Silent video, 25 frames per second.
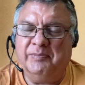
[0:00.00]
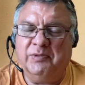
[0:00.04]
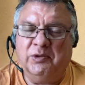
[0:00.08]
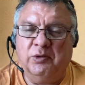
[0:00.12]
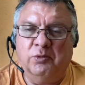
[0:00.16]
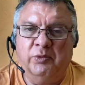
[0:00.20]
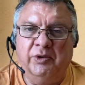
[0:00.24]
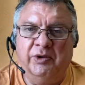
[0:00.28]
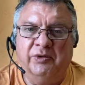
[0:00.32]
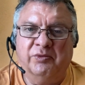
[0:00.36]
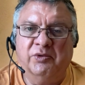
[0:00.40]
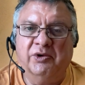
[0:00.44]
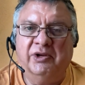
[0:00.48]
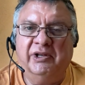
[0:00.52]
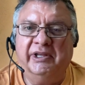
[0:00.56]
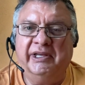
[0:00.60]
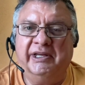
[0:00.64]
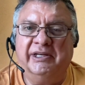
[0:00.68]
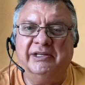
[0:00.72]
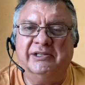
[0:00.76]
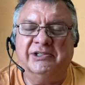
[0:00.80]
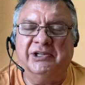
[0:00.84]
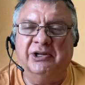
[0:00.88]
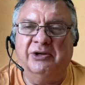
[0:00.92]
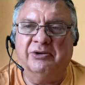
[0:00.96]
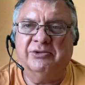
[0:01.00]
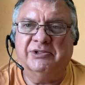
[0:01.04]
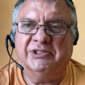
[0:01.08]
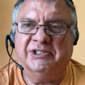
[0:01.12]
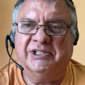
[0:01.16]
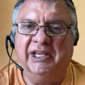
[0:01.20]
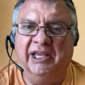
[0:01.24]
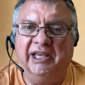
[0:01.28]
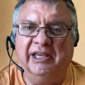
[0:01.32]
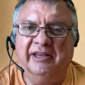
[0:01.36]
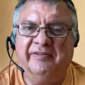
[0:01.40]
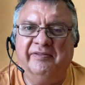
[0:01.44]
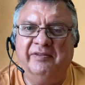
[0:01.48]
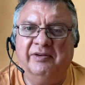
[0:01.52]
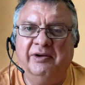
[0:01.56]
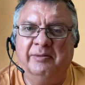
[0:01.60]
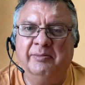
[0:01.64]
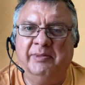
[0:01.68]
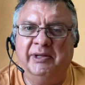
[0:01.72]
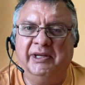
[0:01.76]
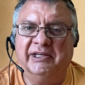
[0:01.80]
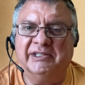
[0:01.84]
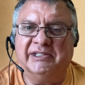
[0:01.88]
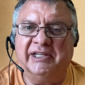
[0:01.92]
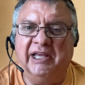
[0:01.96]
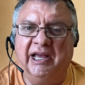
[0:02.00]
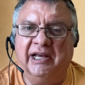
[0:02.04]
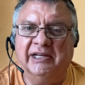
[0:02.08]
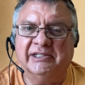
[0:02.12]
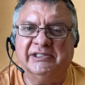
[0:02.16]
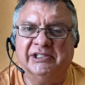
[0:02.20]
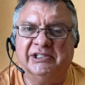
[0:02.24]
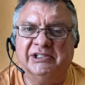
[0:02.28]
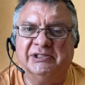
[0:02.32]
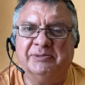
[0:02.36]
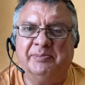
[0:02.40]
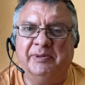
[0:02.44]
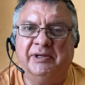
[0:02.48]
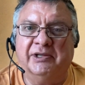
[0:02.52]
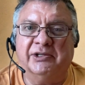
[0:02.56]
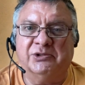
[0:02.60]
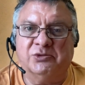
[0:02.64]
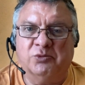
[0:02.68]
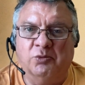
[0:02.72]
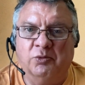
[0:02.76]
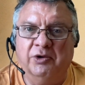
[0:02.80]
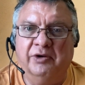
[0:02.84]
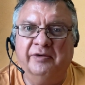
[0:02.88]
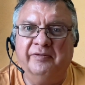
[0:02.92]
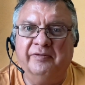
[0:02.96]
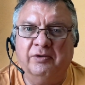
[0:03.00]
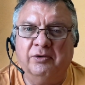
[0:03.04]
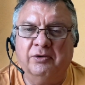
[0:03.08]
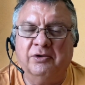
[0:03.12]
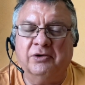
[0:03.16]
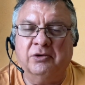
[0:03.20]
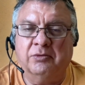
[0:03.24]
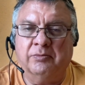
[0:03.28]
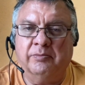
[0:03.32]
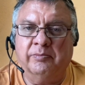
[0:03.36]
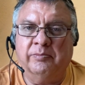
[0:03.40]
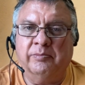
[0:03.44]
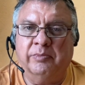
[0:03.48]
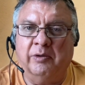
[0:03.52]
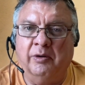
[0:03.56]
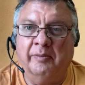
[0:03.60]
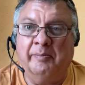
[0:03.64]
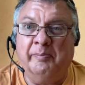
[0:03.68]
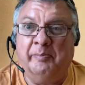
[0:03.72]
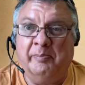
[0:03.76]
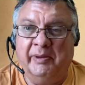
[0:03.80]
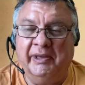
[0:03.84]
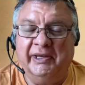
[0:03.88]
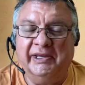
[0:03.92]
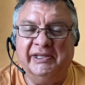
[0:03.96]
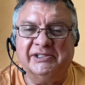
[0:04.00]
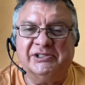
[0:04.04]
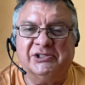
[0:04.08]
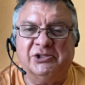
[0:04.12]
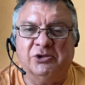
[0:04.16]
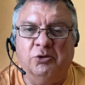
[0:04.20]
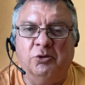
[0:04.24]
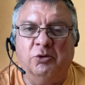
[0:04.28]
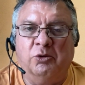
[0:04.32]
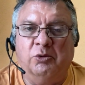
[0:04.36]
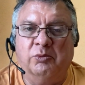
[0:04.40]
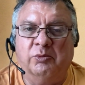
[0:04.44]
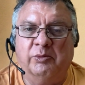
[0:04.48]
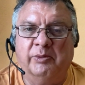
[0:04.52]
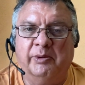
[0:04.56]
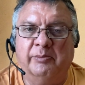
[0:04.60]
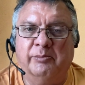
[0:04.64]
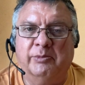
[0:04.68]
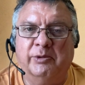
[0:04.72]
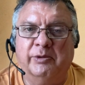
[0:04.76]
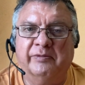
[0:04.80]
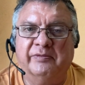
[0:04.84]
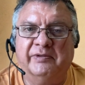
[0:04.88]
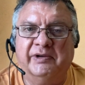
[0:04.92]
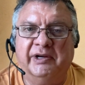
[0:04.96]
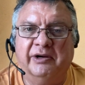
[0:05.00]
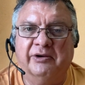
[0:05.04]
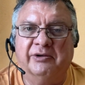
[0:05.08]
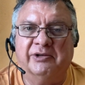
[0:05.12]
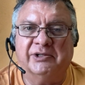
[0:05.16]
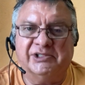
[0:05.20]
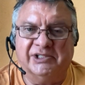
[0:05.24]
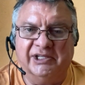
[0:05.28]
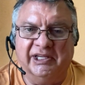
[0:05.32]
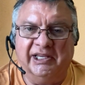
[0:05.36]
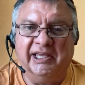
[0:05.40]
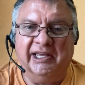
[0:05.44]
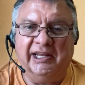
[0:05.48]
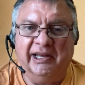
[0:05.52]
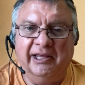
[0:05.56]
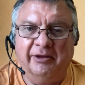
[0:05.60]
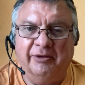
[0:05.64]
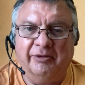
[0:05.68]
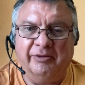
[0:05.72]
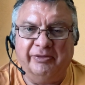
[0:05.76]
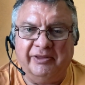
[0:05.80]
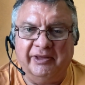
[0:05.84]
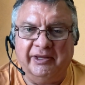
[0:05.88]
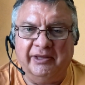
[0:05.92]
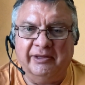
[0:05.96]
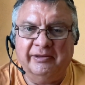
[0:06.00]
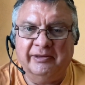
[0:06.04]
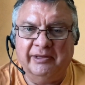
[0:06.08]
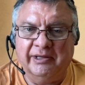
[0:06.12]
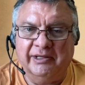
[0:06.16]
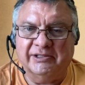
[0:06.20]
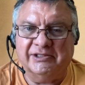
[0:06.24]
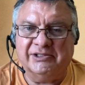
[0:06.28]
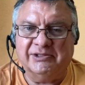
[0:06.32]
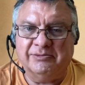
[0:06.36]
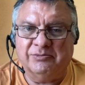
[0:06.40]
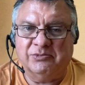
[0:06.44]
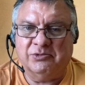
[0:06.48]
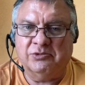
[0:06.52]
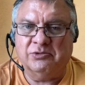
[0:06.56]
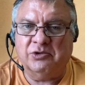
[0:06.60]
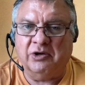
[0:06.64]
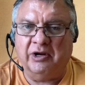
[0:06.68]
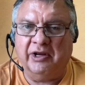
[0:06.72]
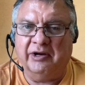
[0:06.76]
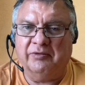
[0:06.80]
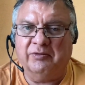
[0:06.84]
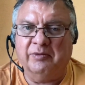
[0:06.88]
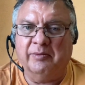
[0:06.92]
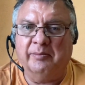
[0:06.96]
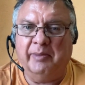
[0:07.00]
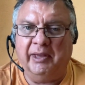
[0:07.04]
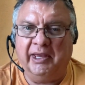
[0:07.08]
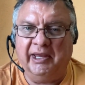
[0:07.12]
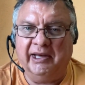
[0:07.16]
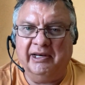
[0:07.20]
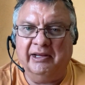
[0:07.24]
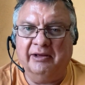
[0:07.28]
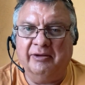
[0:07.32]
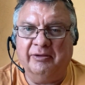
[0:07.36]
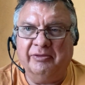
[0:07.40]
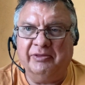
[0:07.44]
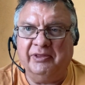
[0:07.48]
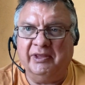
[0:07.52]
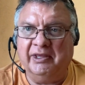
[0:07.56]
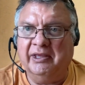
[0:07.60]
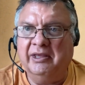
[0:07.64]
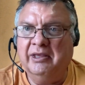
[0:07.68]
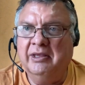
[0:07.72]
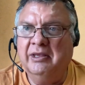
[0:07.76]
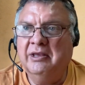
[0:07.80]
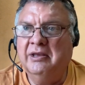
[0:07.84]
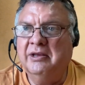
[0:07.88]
We really don't take very many taxis because one of our biggest goal when we moved here is to get healthy and try to remain healthy.